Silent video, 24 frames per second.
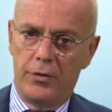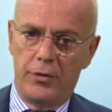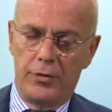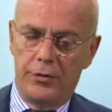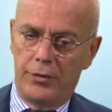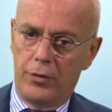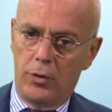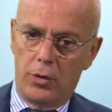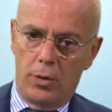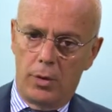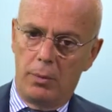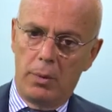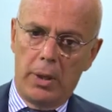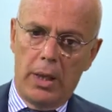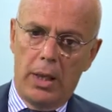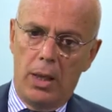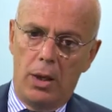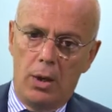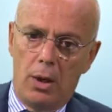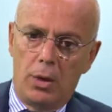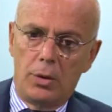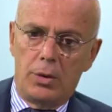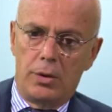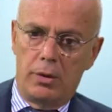for a
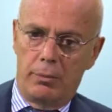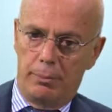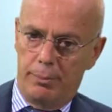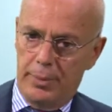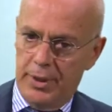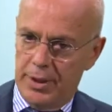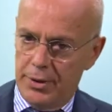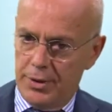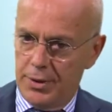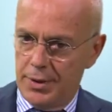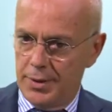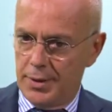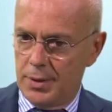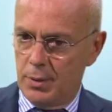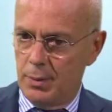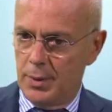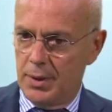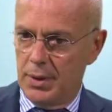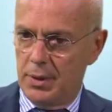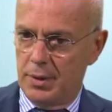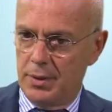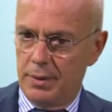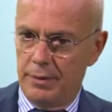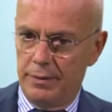lot of patients
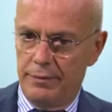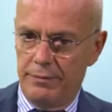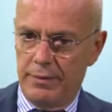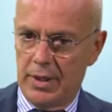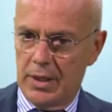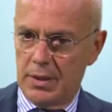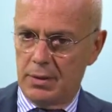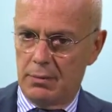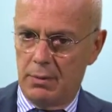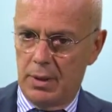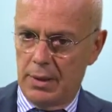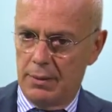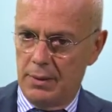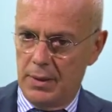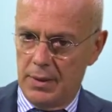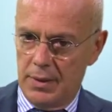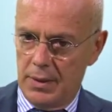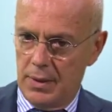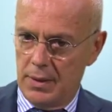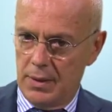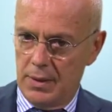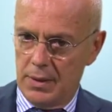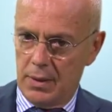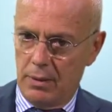with vascular
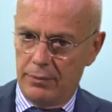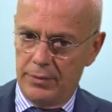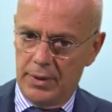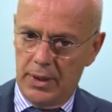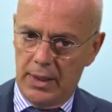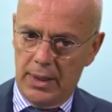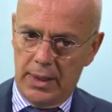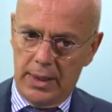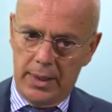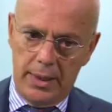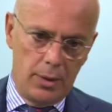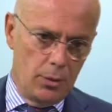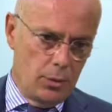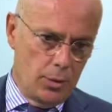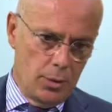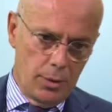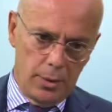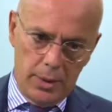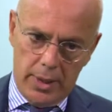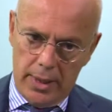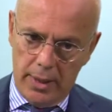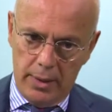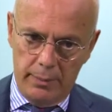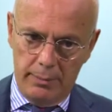diseases of the eye
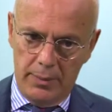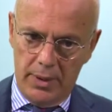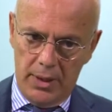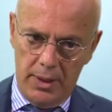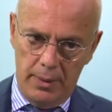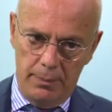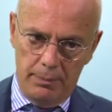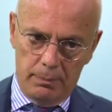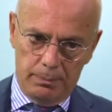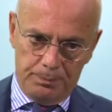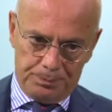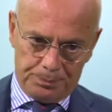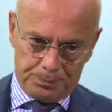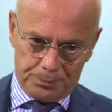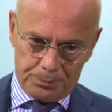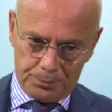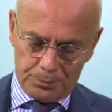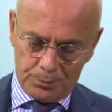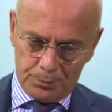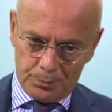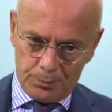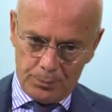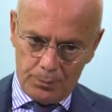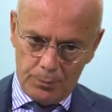or AMD.
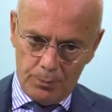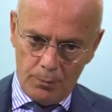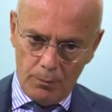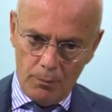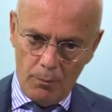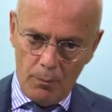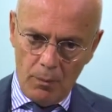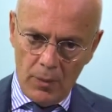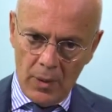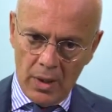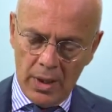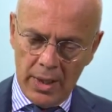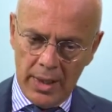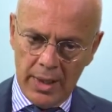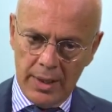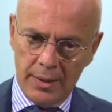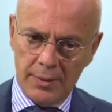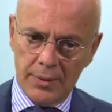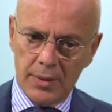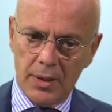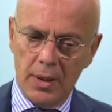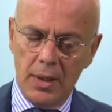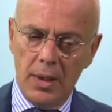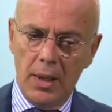
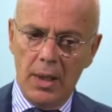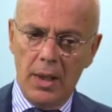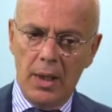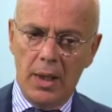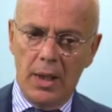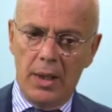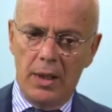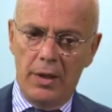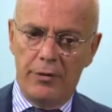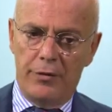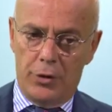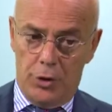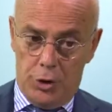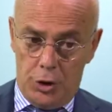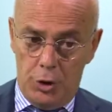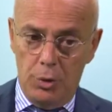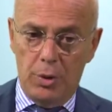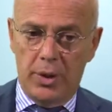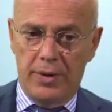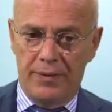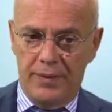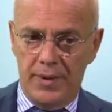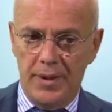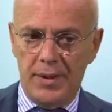And for
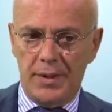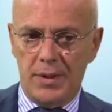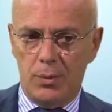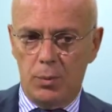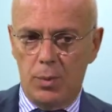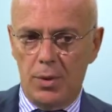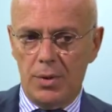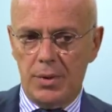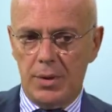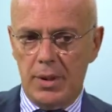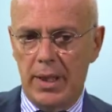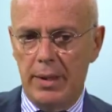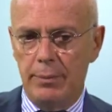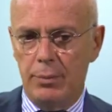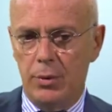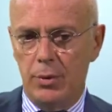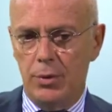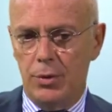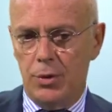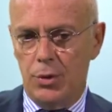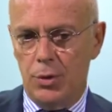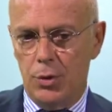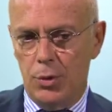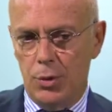sure, this was
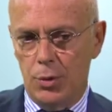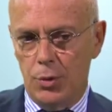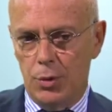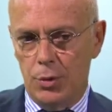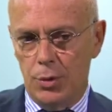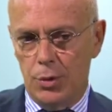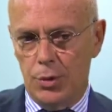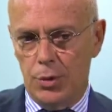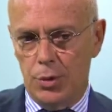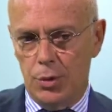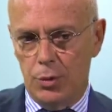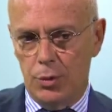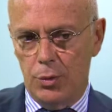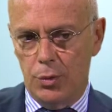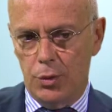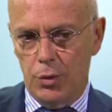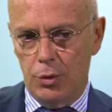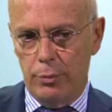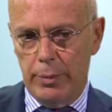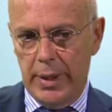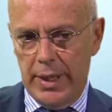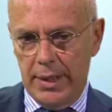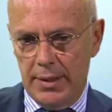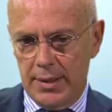able to
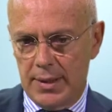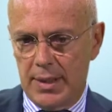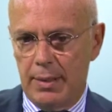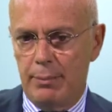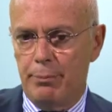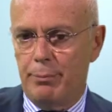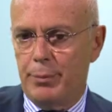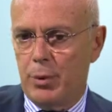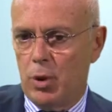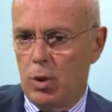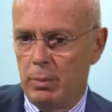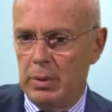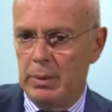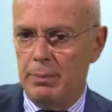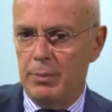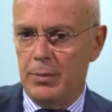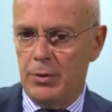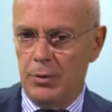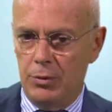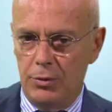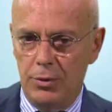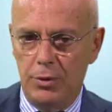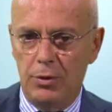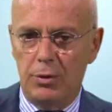make some
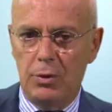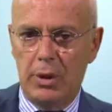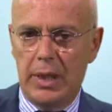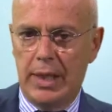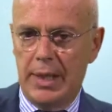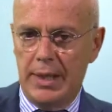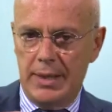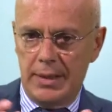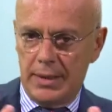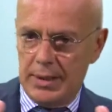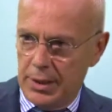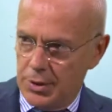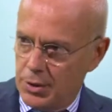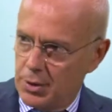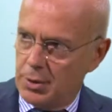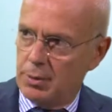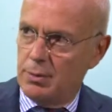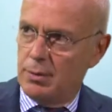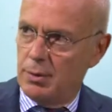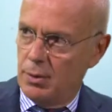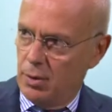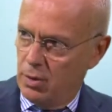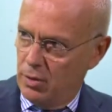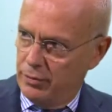problem to the
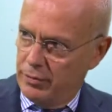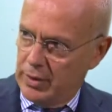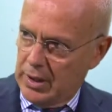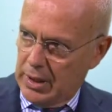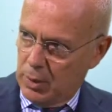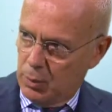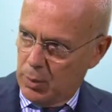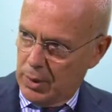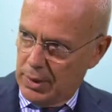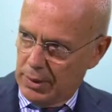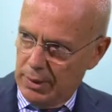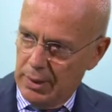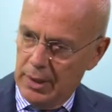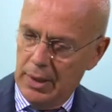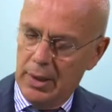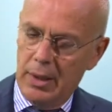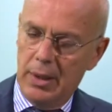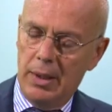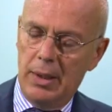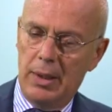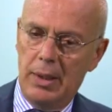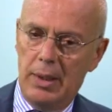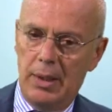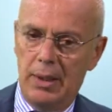organization of our
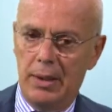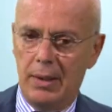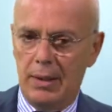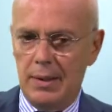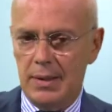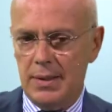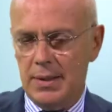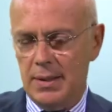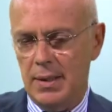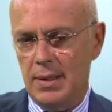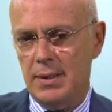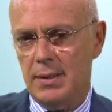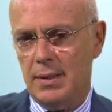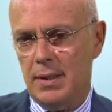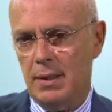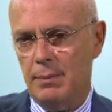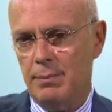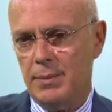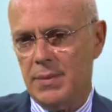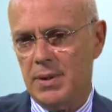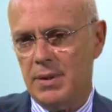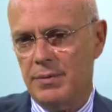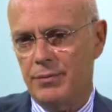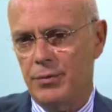
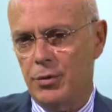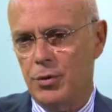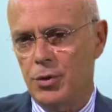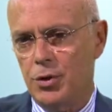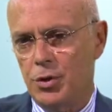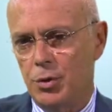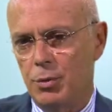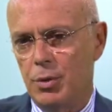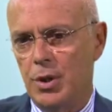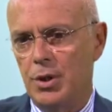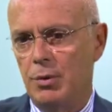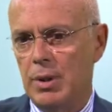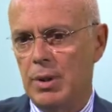systems. For sure,